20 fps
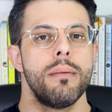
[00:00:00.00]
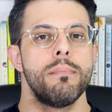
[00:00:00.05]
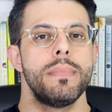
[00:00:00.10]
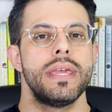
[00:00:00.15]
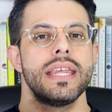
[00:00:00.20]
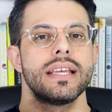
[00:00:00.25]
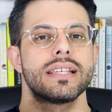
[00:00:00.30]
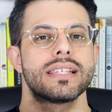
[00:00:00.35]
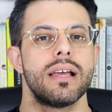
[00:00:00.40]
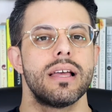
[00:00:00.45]

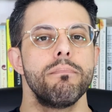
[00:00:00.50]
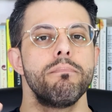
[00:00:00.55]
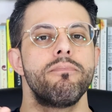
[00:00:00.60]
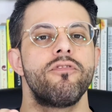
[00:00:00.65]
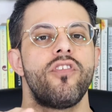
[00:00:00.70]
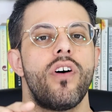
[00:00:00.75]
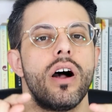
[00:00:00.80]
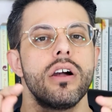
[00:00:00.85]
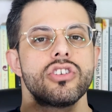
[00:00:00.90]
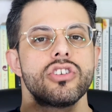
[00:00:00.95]
meaning some
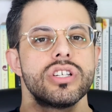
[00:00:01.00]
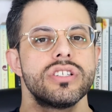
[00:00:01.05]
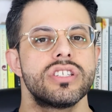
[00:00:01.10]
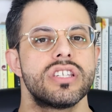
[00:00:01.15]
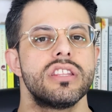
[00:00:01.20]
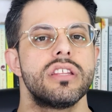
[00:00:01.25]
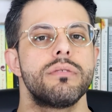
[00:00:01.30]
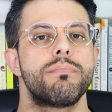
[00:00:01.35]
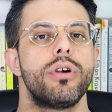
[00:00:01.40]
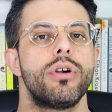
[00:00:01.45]

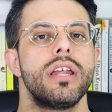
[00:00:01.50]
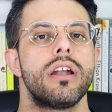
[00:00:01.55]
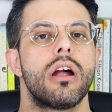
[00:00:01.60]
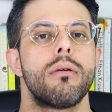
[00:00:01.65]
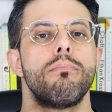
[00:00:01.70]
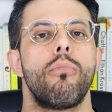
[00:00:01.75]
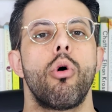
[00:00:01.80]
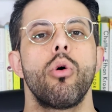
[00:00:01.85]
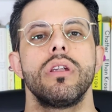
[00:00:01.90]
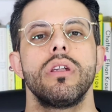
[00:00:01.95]
functions in the brain
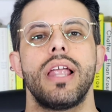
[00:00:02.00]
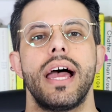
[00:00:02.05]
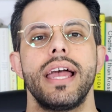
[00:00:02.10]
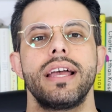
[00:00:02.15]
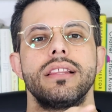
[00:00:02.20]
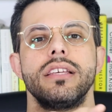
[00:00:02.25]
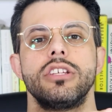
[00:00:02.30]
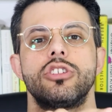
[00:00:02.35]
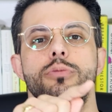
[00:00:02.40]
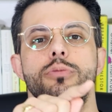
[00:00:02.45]
are more
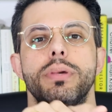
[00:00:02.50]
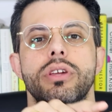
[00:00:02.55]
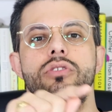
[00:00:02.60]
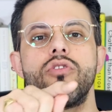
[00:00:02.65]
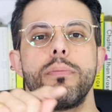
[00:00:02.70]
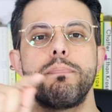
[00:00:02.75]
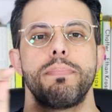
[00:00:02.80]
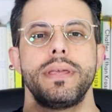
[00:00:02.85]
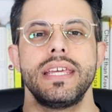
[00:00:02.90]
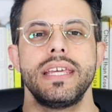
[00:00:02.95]
likely to be
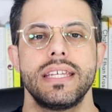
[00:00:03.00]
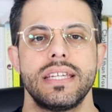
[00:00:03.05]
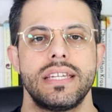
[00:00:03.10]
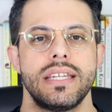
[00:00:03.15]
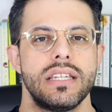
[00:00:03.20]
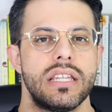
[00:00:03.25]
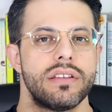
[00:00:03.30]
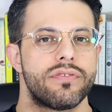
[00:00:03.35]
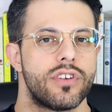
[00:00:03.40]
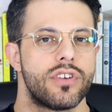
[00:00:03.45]

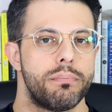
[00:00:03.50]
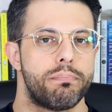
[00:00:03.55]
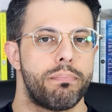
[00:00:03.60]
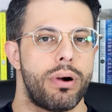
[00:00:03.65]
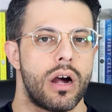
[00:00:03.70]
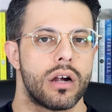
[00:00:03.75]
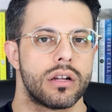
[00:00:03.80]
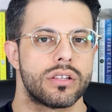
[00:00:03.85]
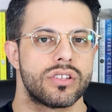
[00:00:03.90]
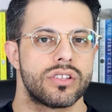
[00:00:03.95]
repeated in different
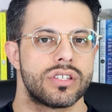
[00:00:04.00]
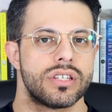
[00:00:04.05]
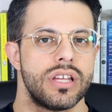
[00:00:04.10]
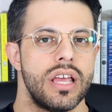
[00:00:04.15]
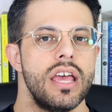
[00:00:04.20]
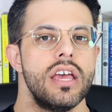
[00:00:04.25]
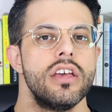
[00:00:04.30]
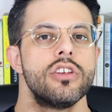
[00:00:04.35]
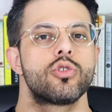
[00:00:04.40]
parts.